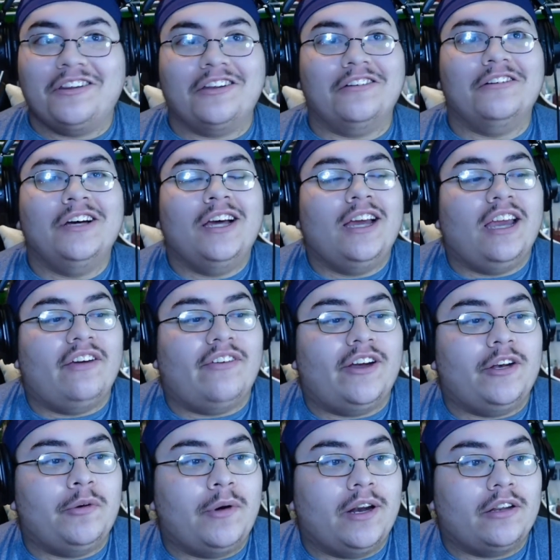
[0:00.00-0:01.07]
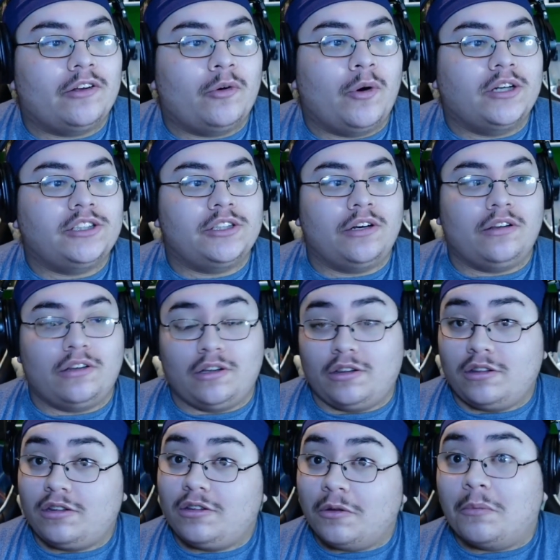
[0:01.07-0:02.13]
So if I do answer questions,
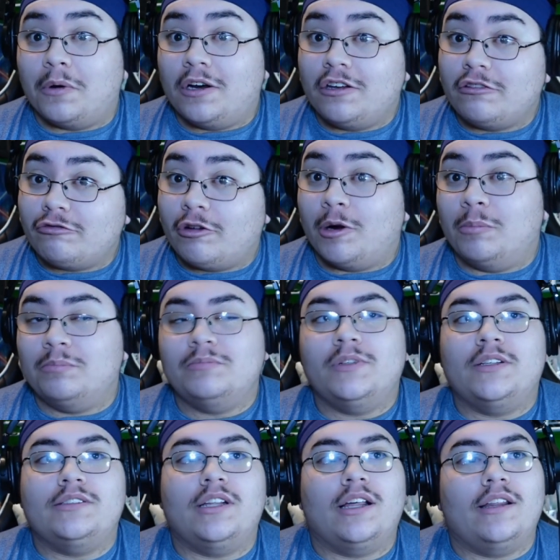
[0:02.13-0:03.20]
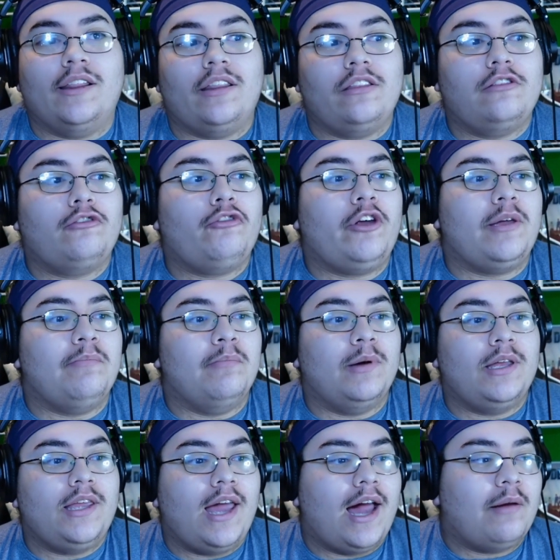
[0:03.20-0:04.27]
it's the ones from the, the stream.
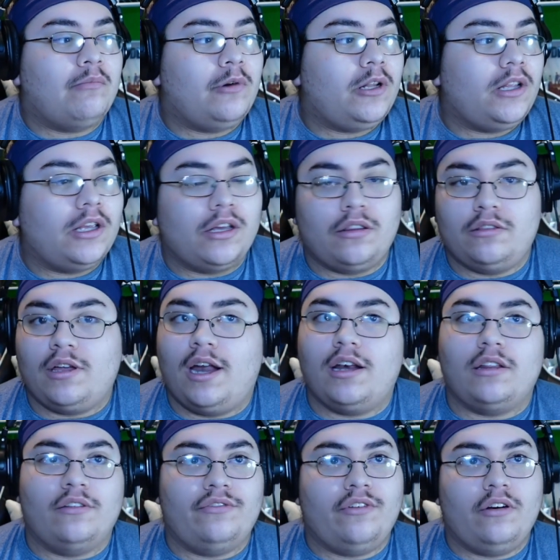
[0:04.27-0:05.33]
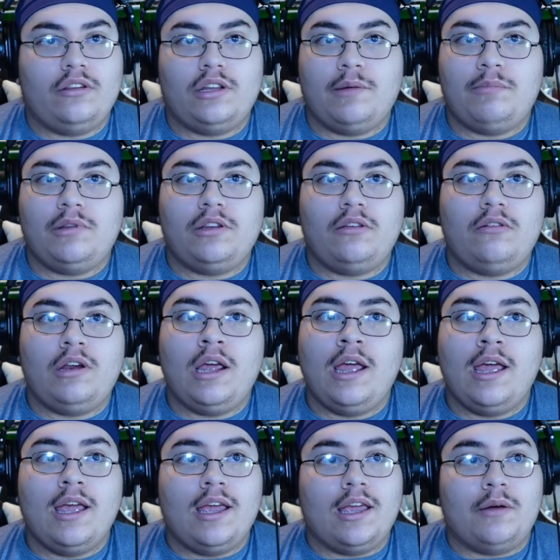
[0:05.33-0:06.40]
But yeah, I'm really excited. The first episode,
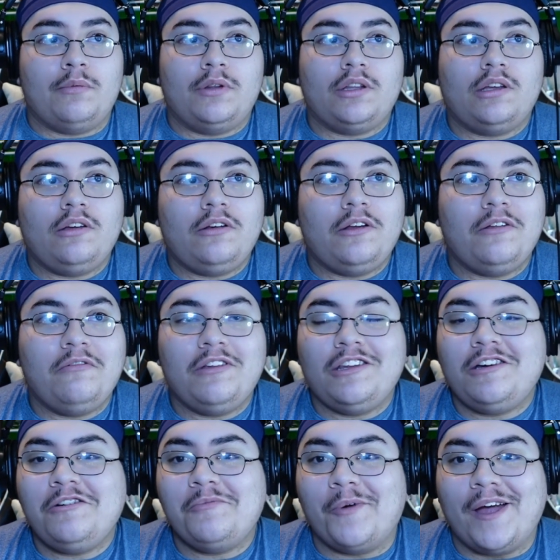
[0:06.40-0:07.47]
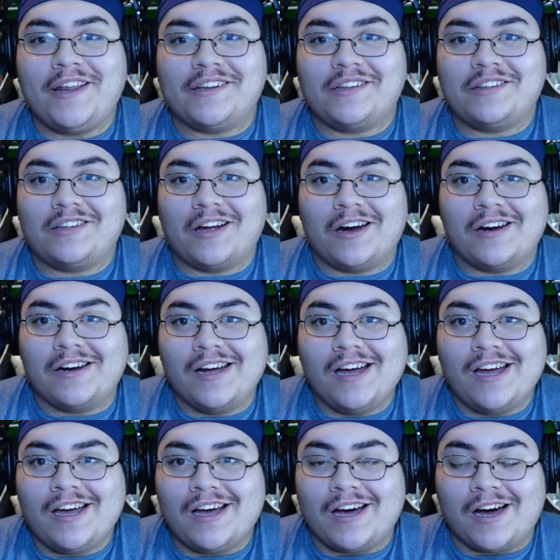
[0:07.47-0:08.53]
it was a good it was a good way to start
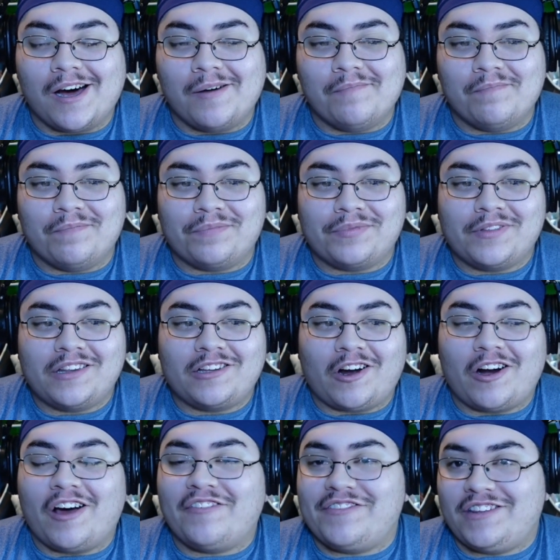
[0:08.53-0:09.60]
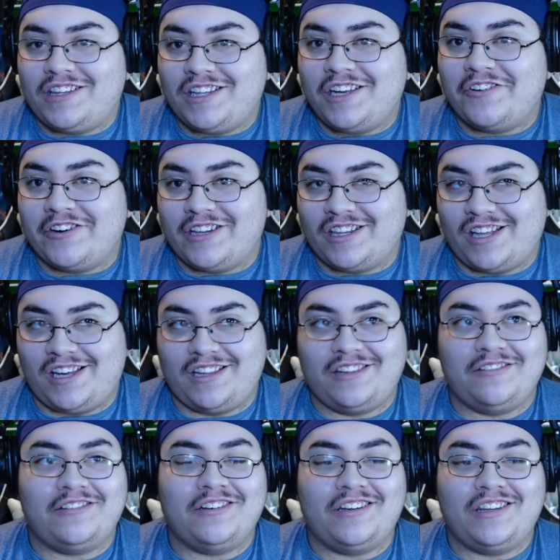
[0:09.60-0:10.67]
um, start off series, I
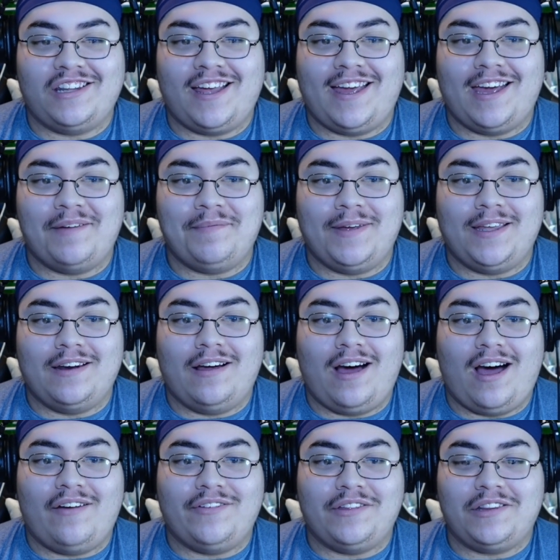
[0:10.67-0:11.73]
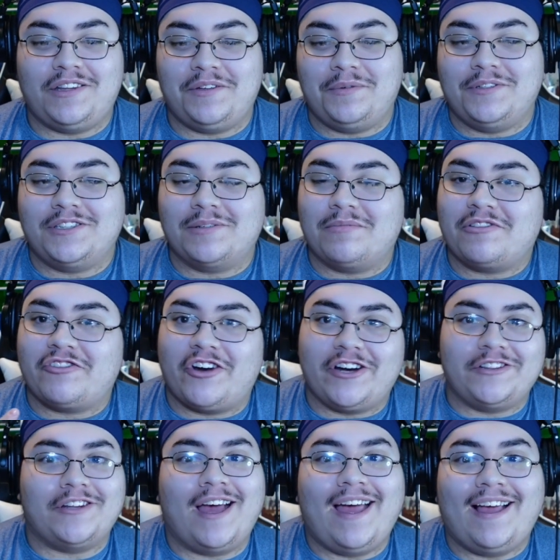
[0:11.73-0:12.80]
guess you could say. I mean, obviously, we jumped
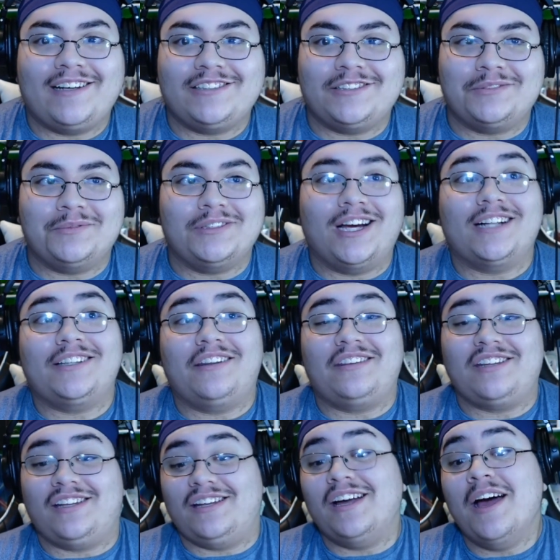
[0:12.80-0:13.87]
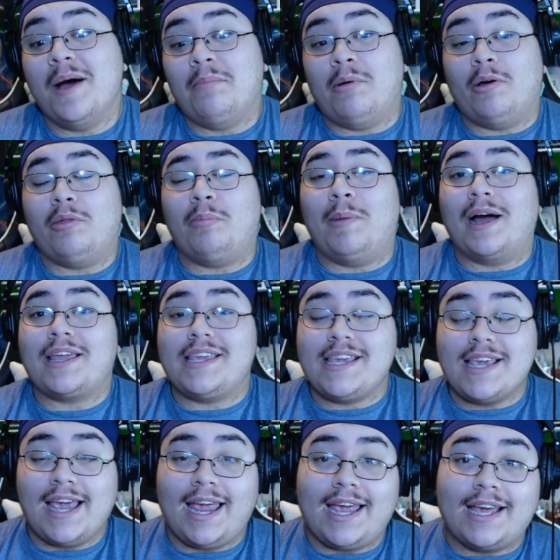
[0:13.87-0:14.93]
straight into action. We got to see both
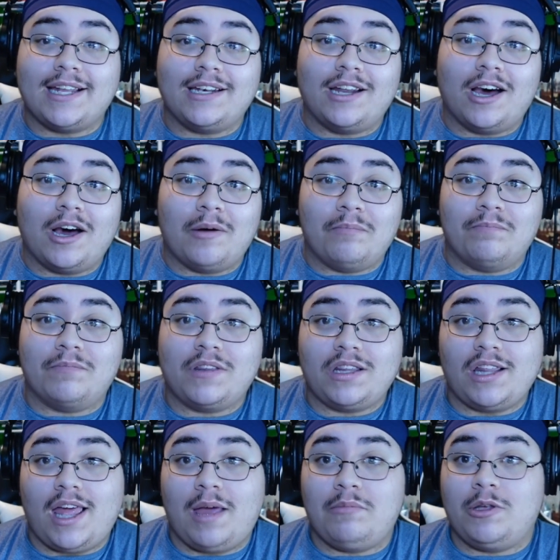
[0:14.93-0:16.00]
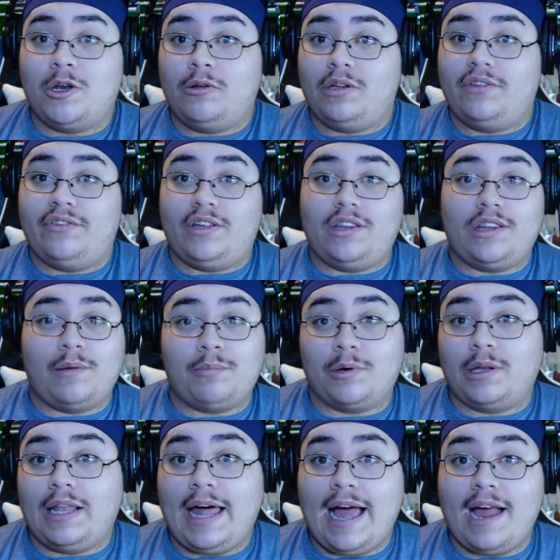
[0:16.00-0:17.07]
Bucky and um, Sam, you know, living
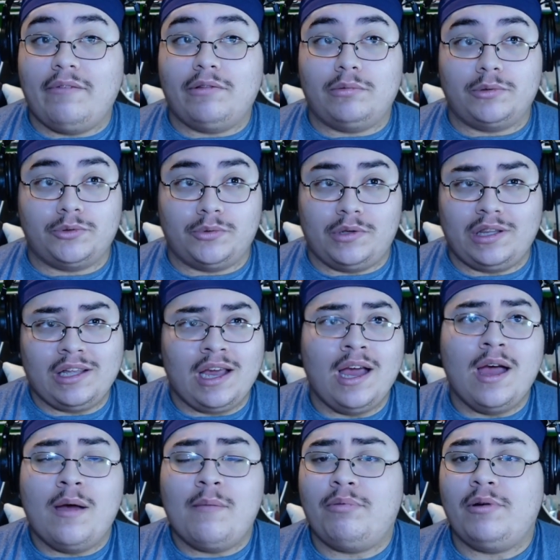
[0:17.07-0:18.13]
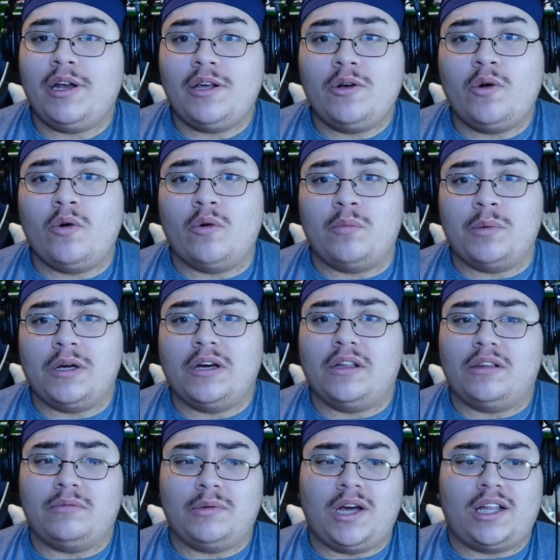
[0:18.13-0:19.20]
separate lives, which was pretty cool
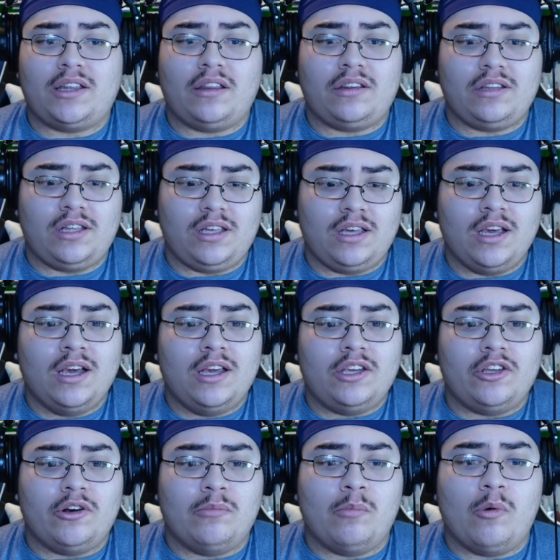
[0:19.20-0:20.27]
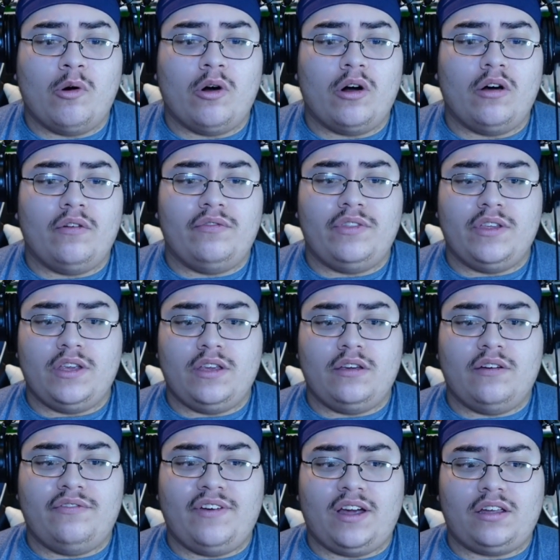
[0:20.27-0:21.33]
because we got to see, you know, more of the
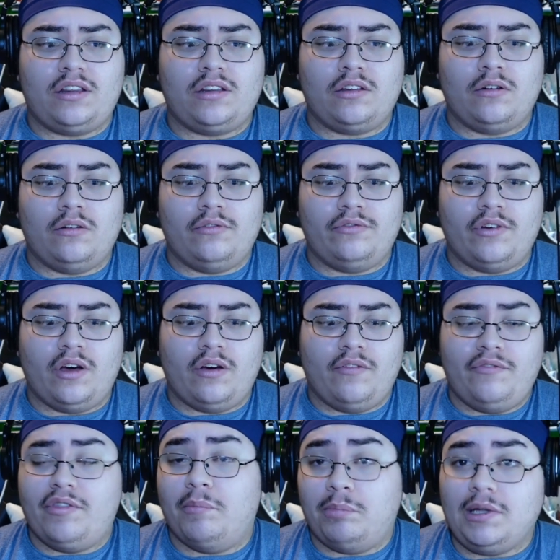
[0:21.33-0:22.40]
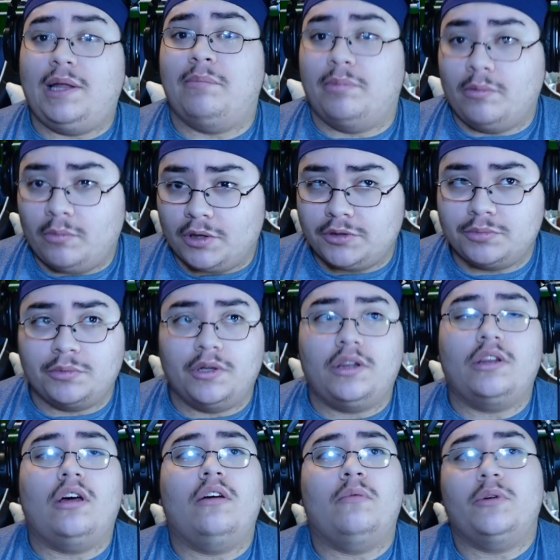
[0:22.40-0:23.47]
effects of uh, the blip, which
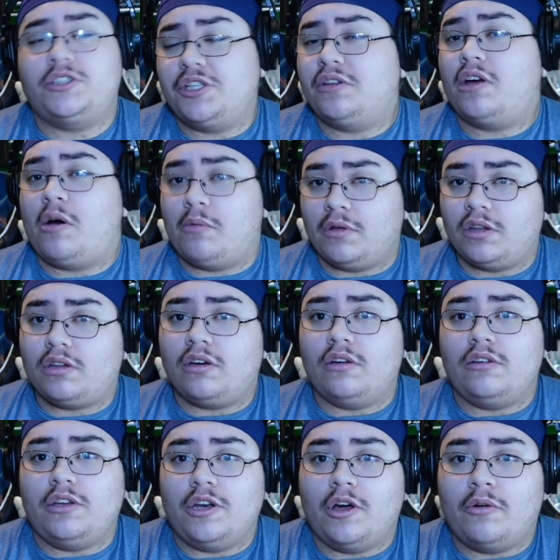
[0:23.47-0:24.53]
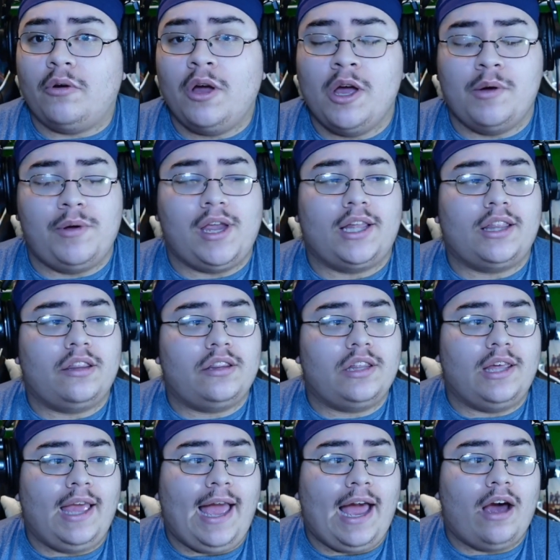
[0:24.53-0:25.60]
was which is always good. You know, we get to
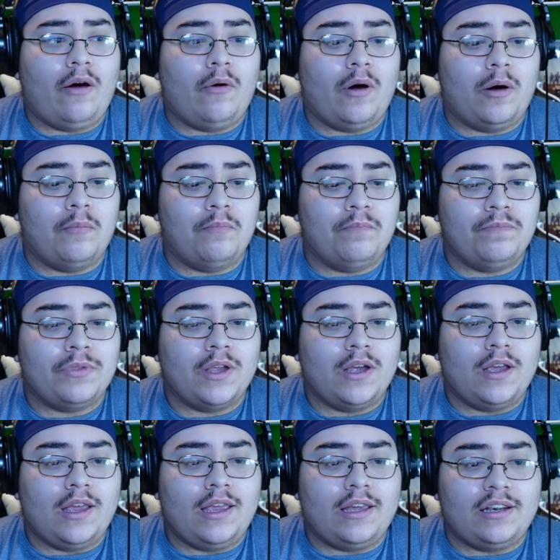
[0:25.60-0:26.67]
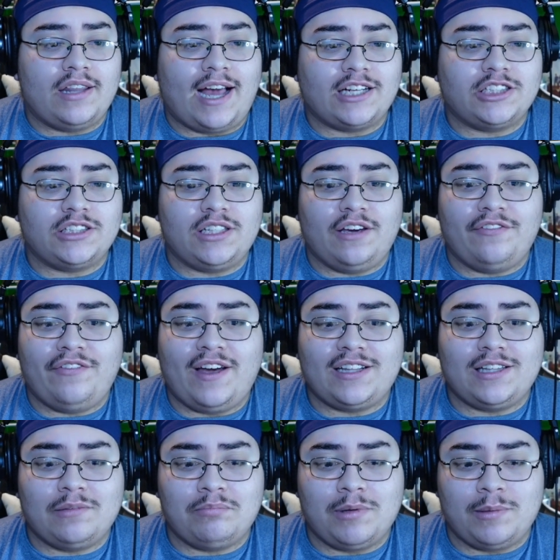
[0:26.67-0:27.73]
see how um, it's actually
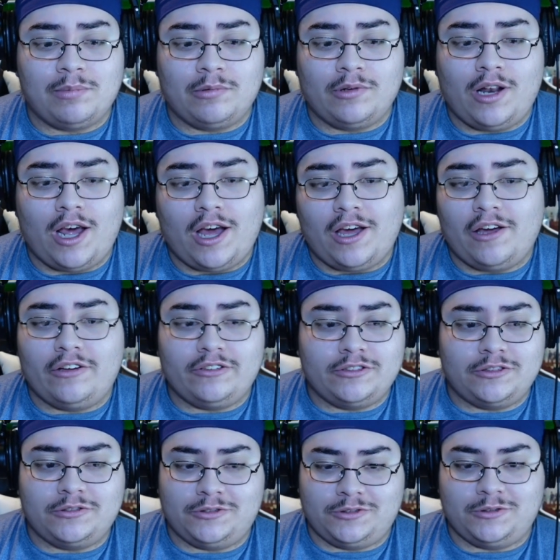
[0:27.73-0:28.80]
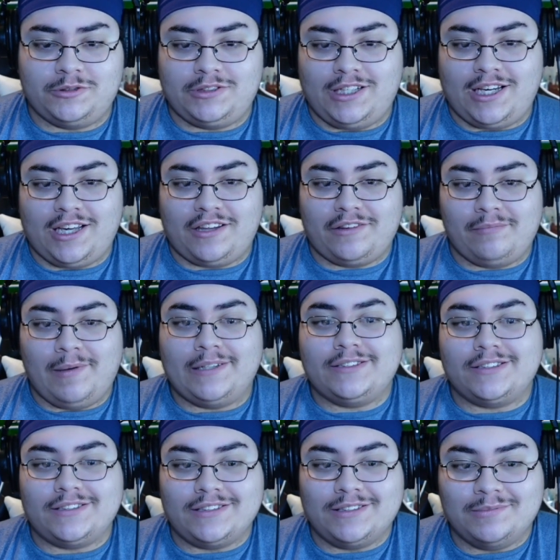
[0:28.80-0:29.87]
affecting people not only I guess
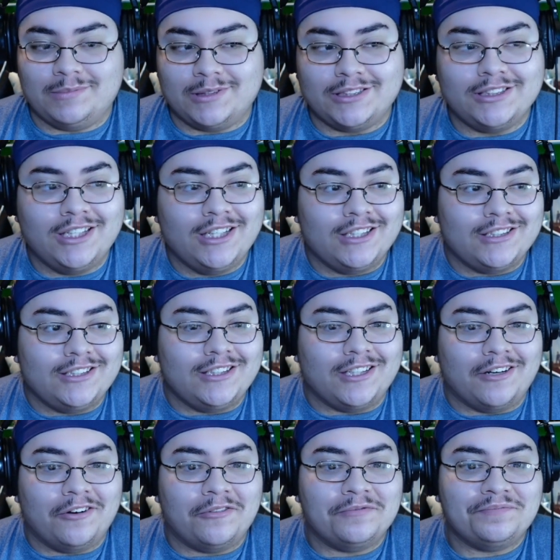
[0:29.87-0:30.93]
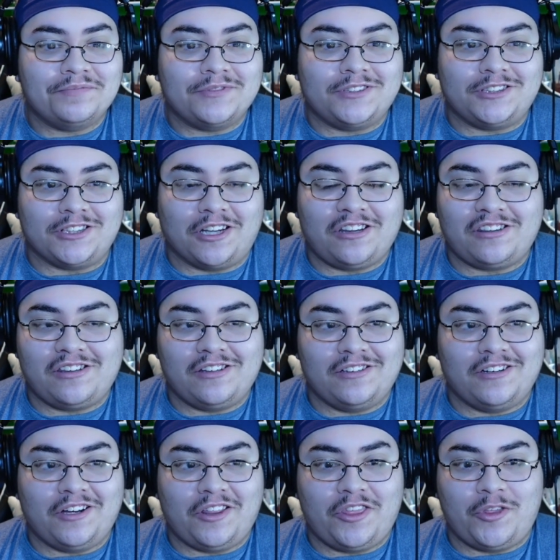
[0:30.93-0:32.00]
mentally, but you know, just
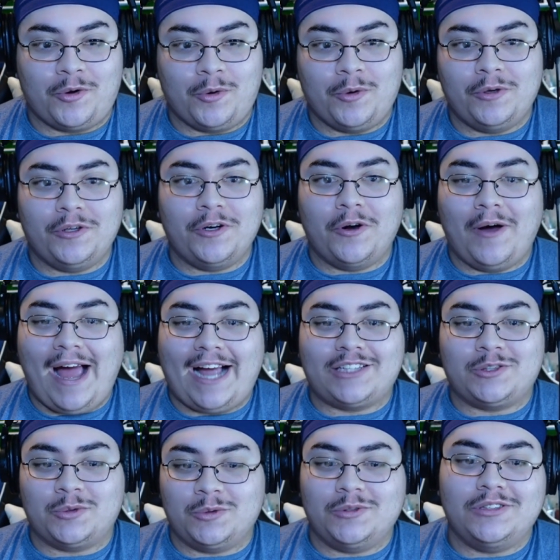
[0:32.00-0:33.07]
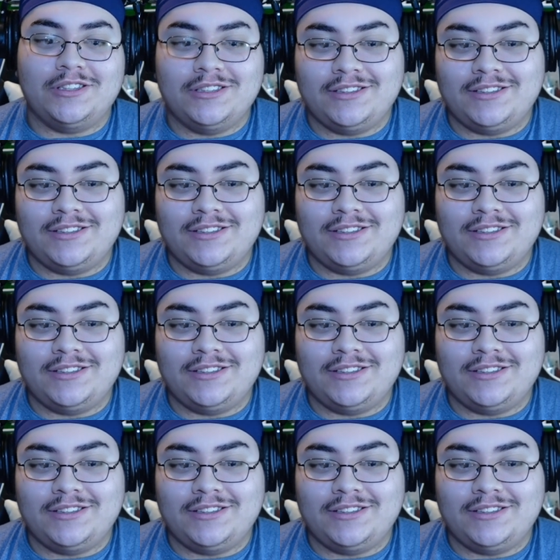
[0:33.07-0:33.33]
through you know actual